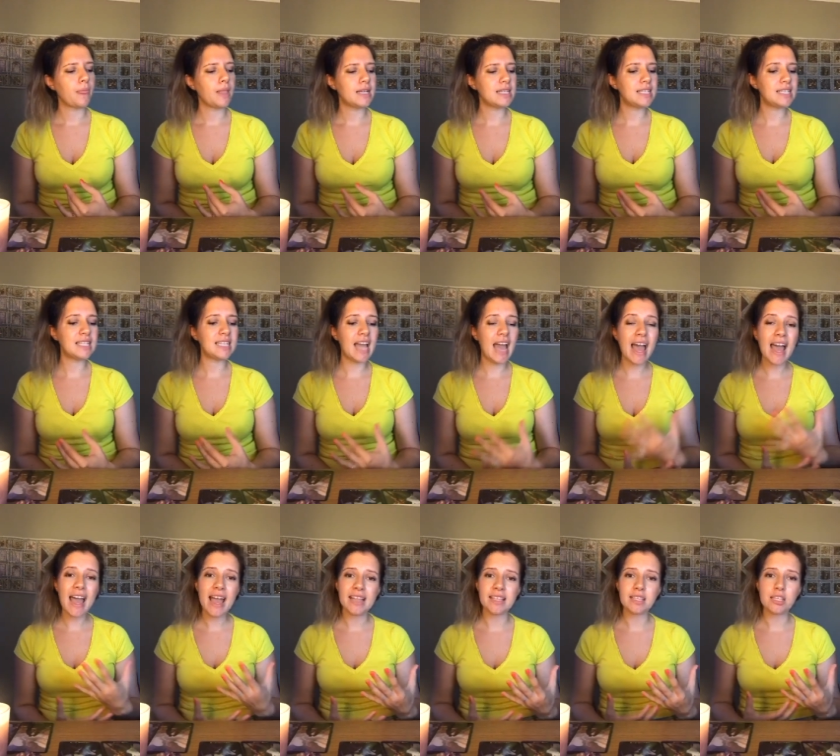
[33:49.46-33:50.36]

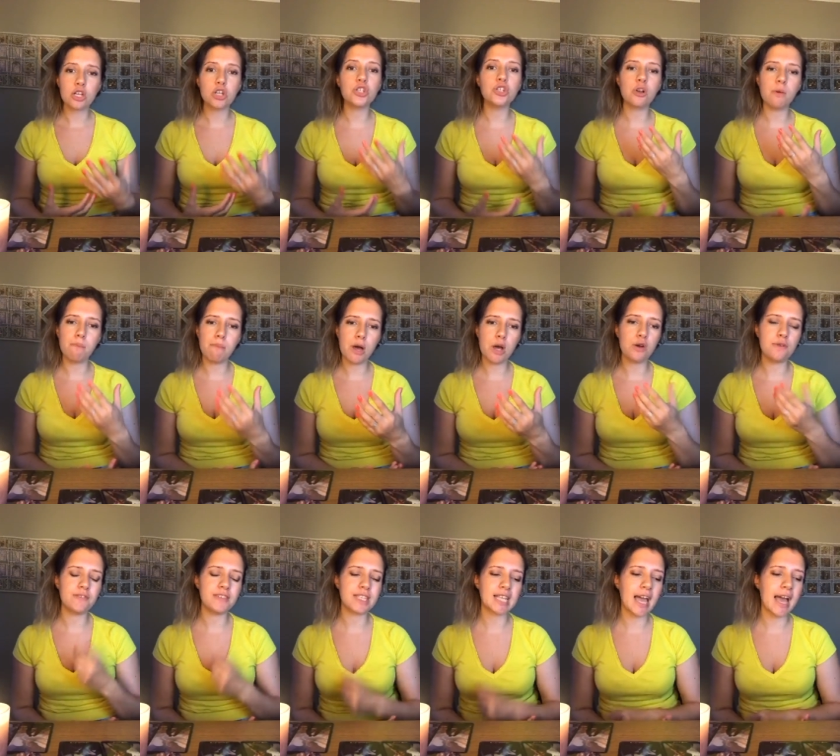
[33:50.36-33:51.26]
scared? Because you're
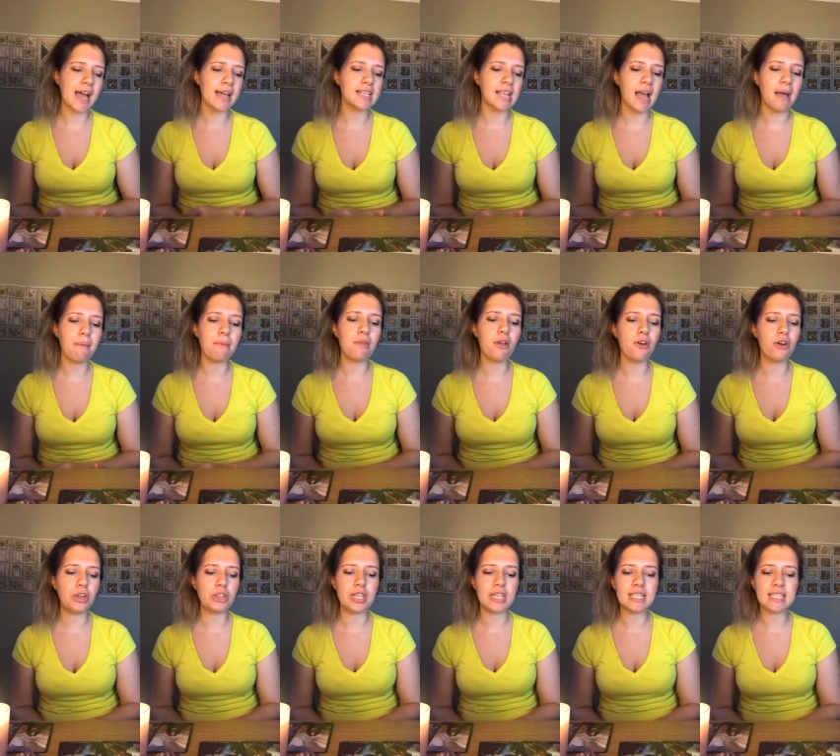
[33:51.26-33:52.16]
both scared. I'm
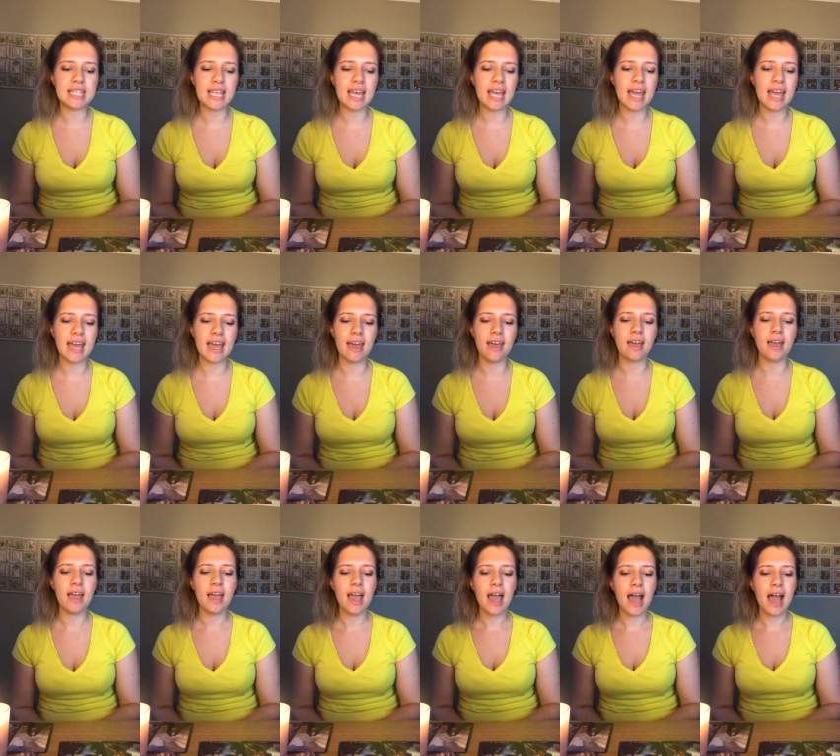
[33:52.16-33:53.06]
not going to sit here
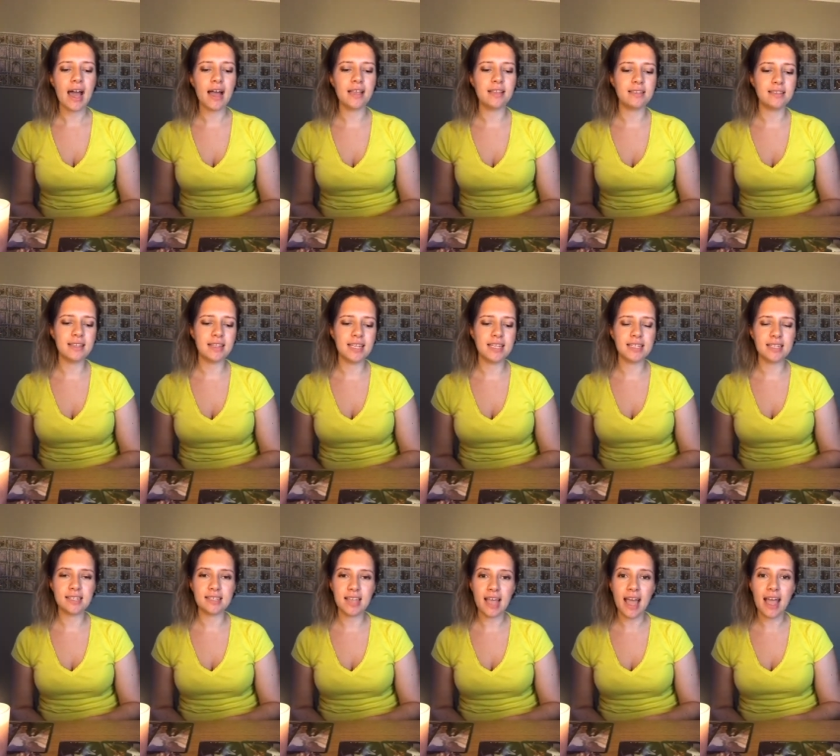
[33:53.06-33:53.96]
and
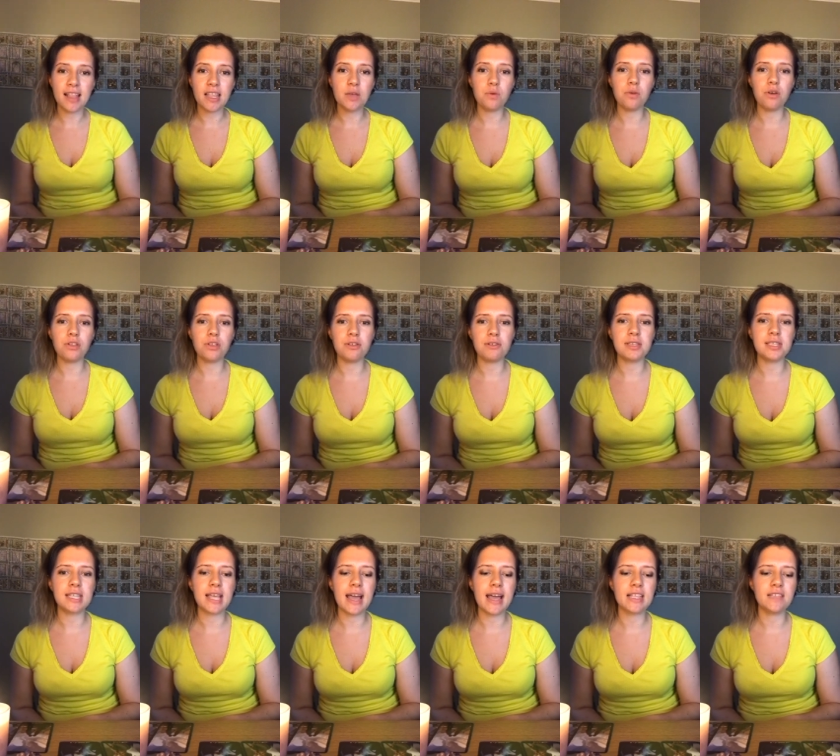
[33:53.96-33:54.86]
listen to anyone who
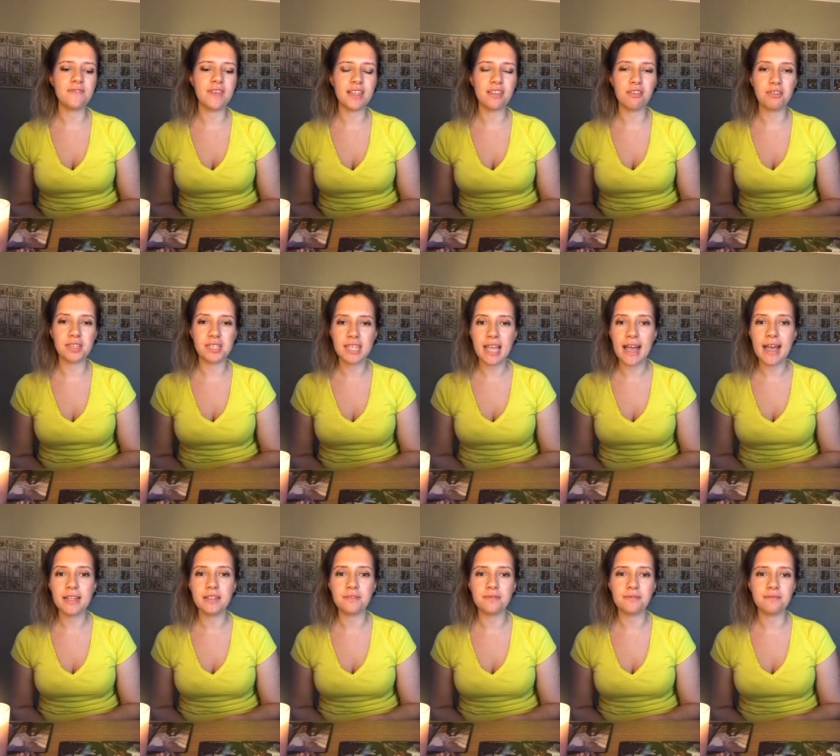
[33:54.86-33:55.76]
says they're not
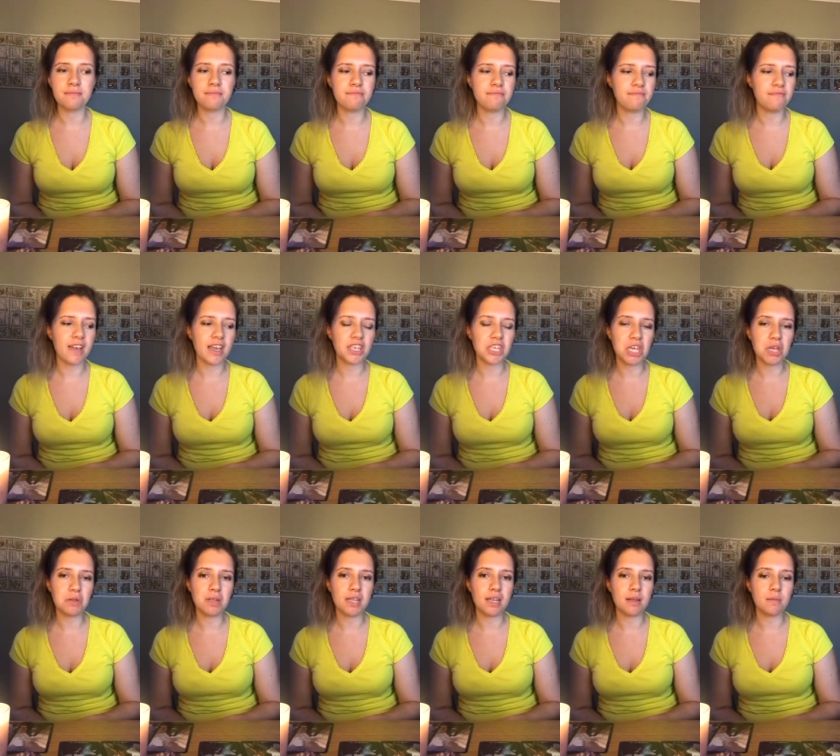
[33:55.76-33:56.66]
scared of their
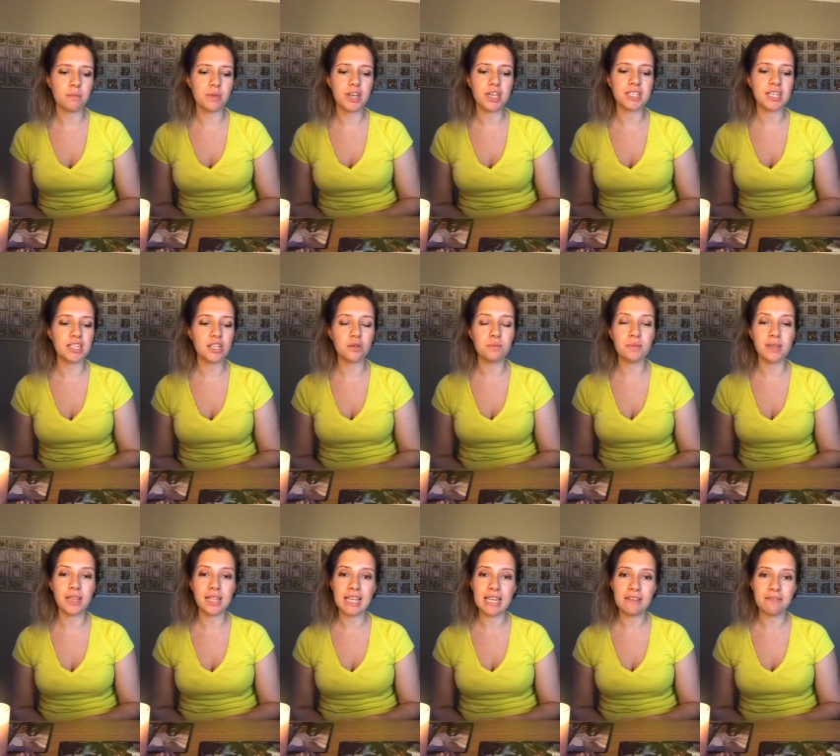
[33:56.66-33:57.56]
union because I don't
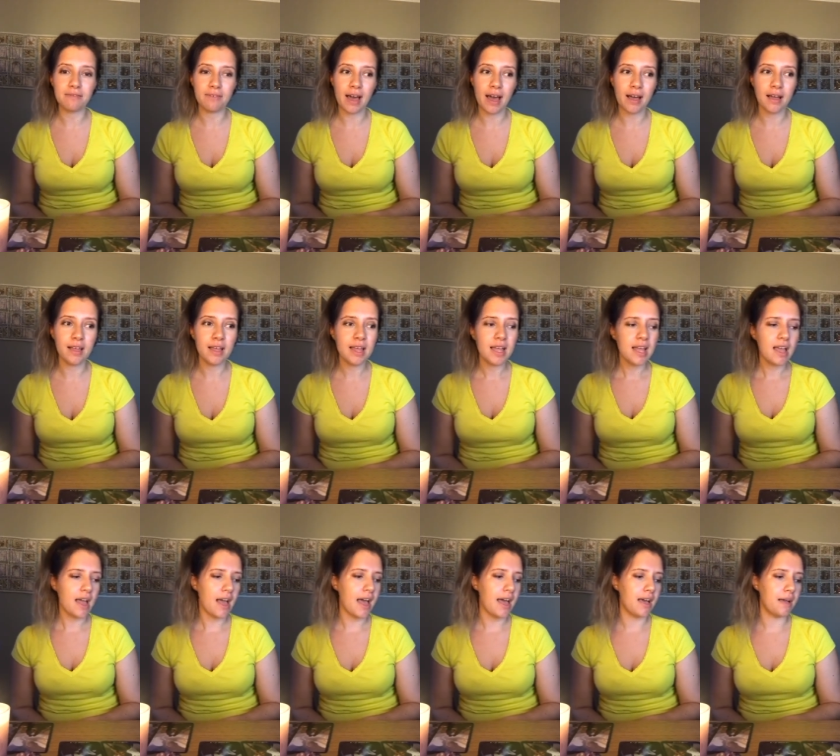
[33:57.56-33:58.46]
believe that.
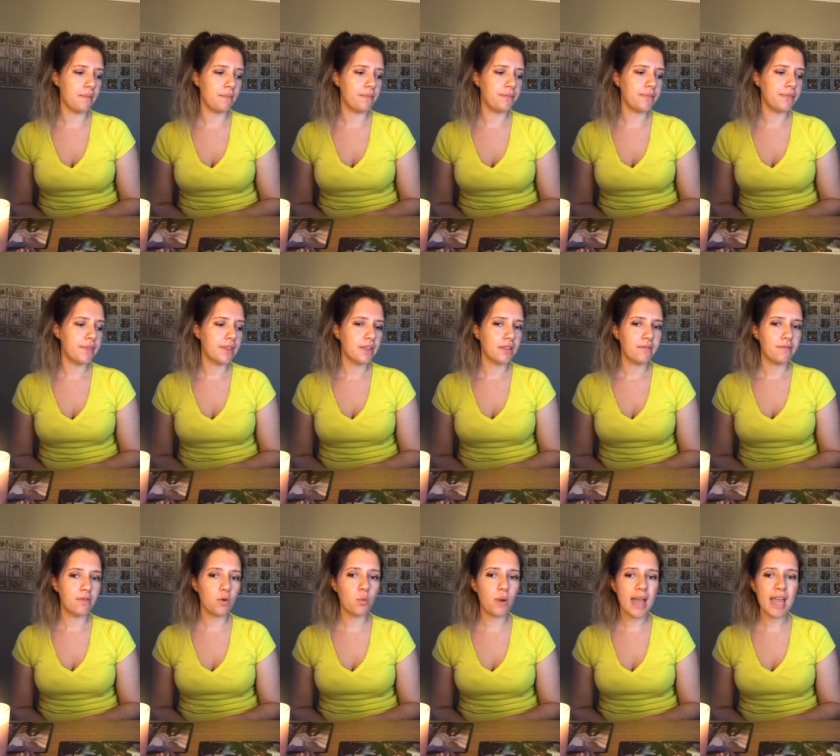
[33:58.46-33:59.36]
Um,
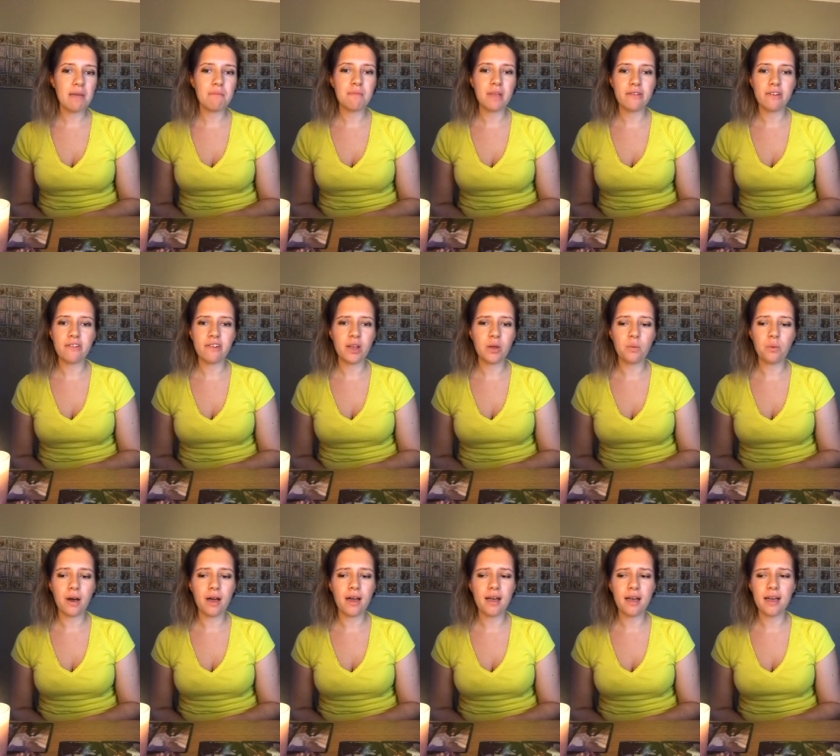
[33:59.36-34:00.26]
the way mirroring
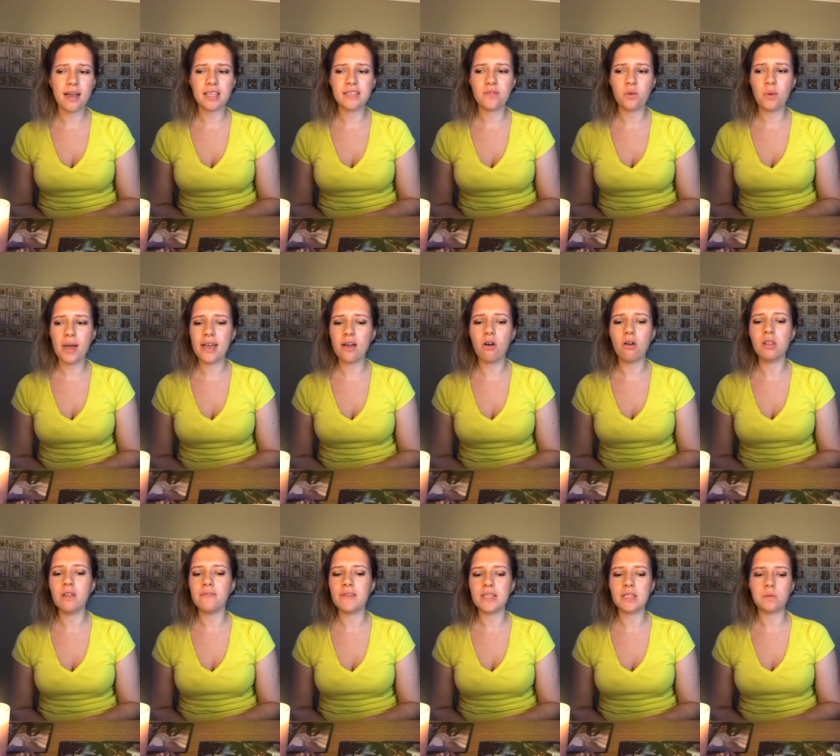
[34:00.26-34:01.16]
works, the way
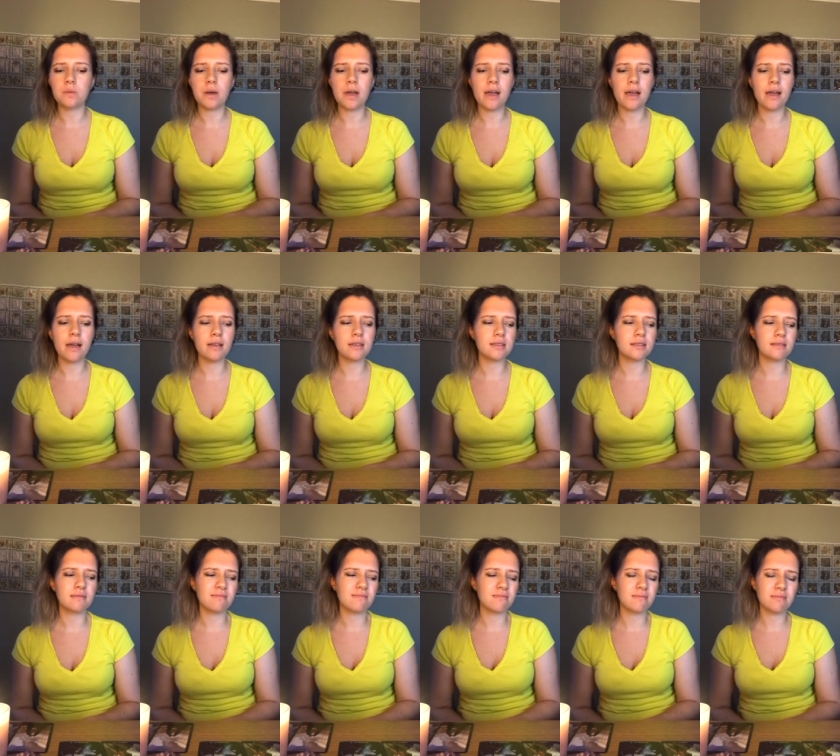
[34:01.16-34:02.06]
all of this
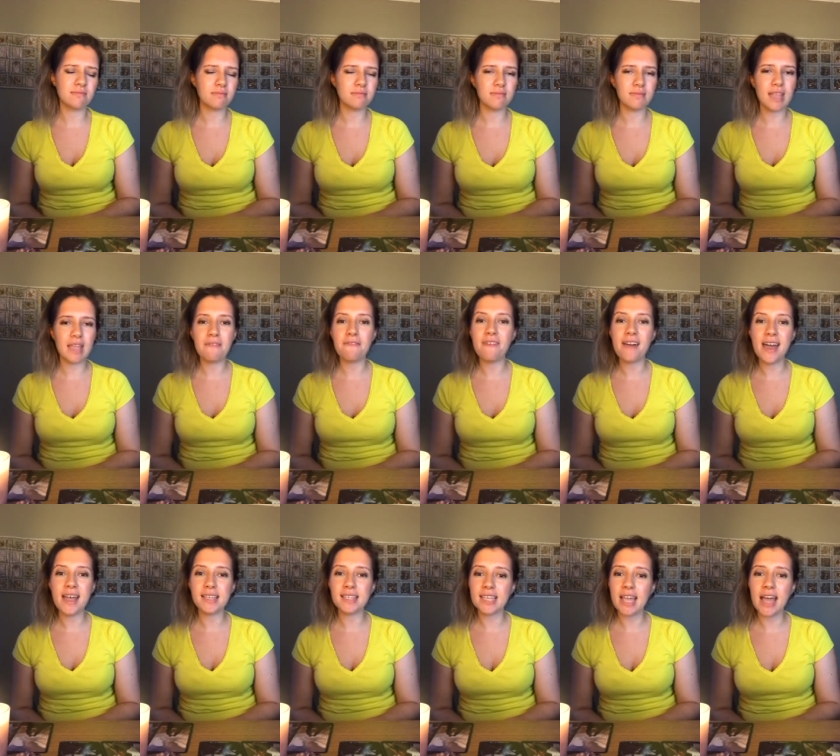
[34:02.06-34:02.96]
works, if
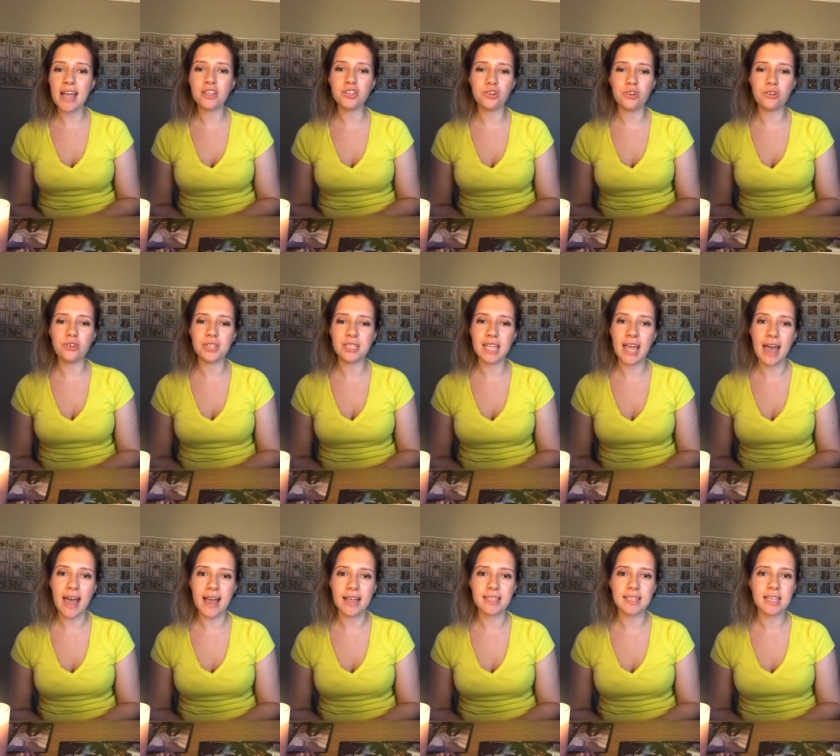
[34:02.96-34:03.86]
they're scared, you're
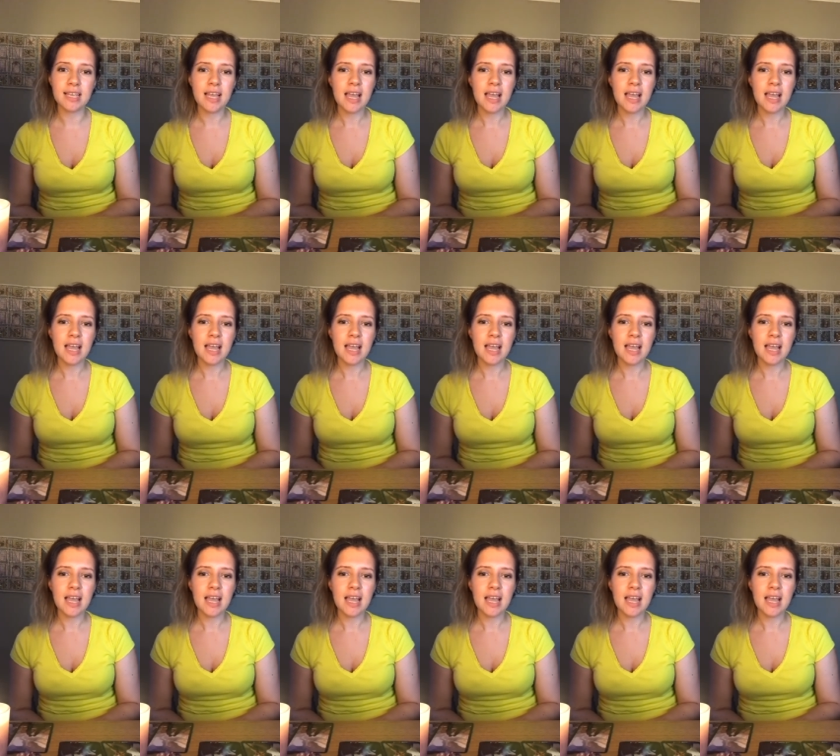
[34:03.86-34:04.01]
scared.